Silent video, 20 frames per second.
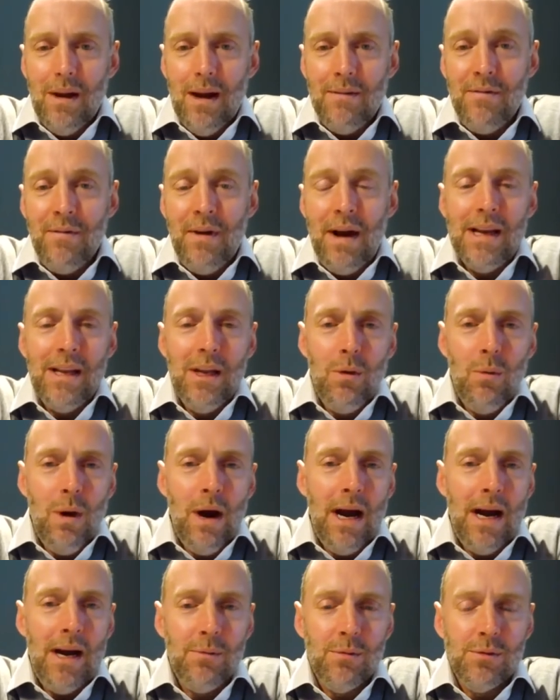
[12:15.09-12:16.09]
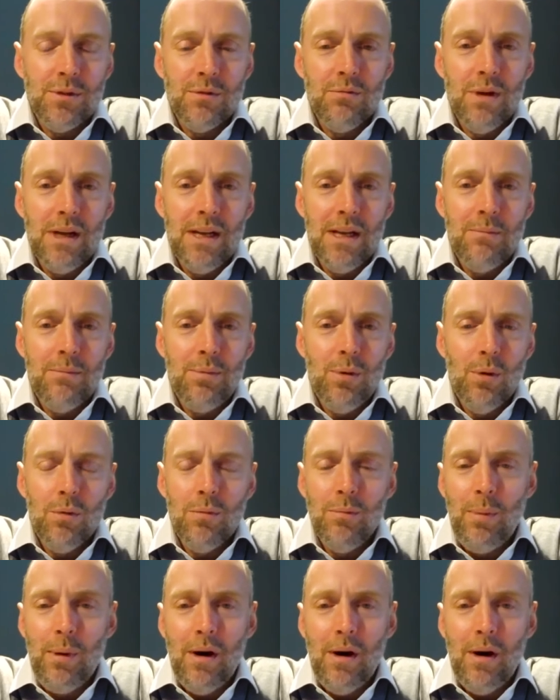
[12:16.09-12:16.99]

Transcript: value add was a really important